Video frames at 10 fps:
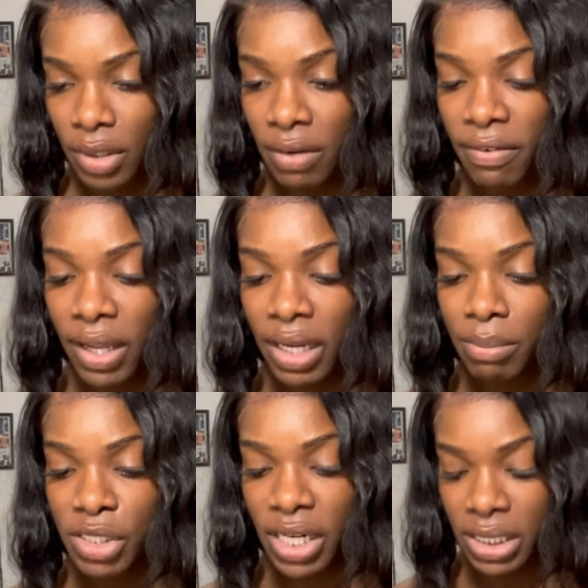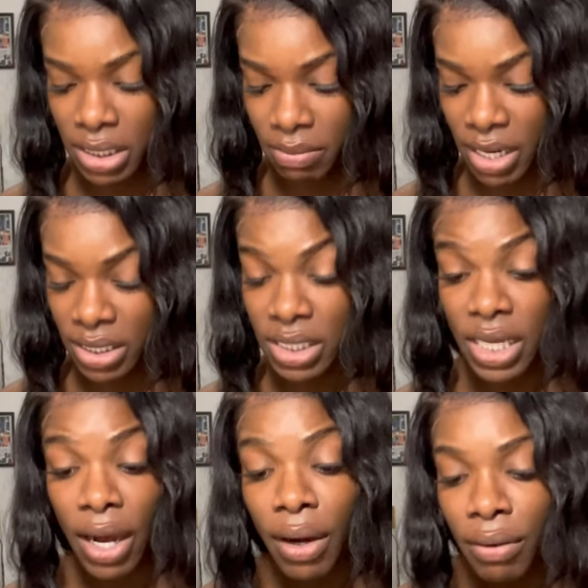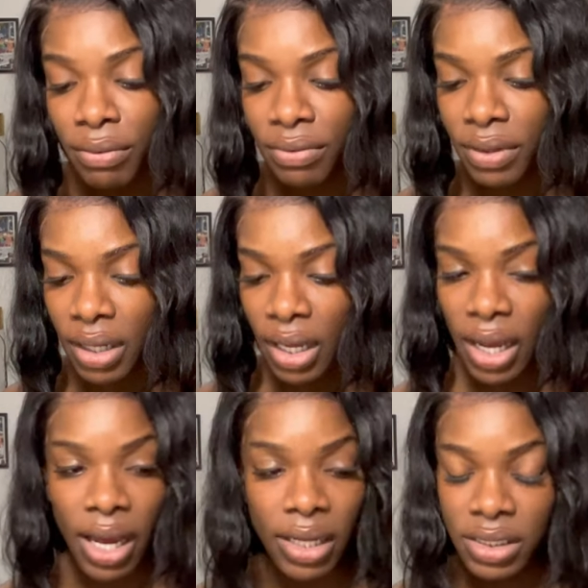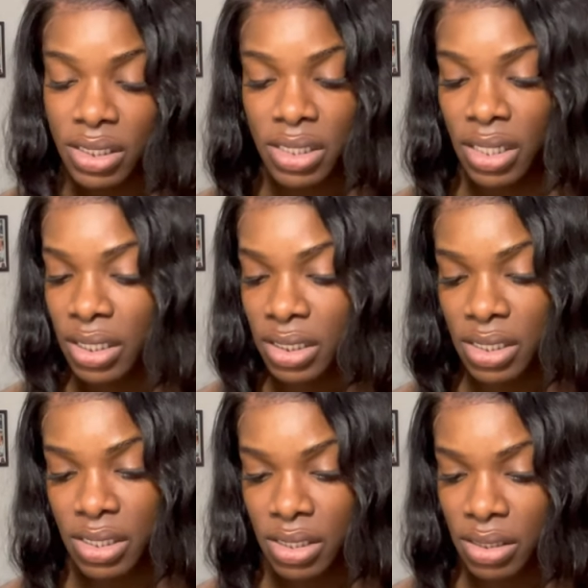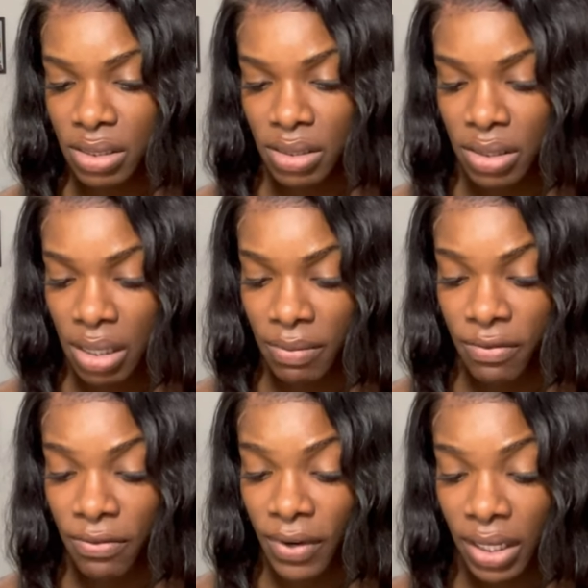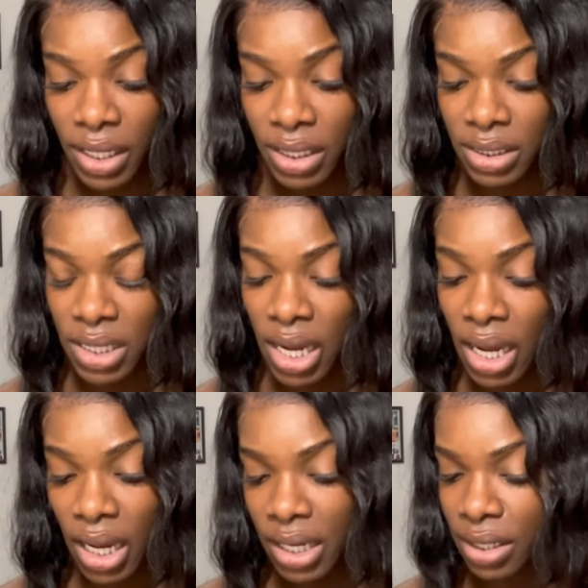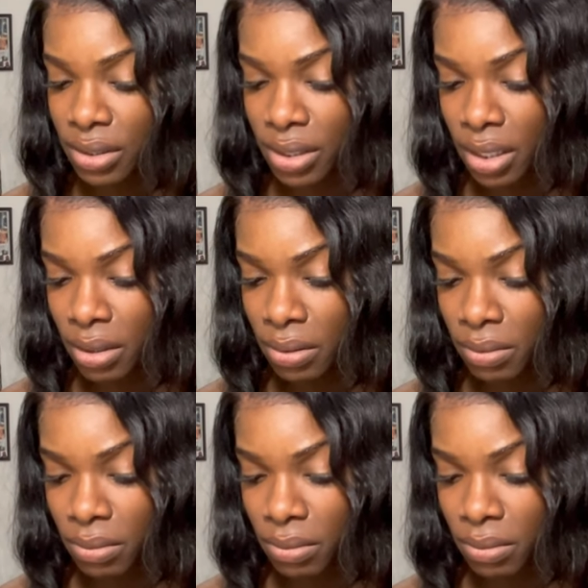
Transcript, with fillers: I feel like I'm chasing myself. I just, I just, I'm fucking tired, y'all.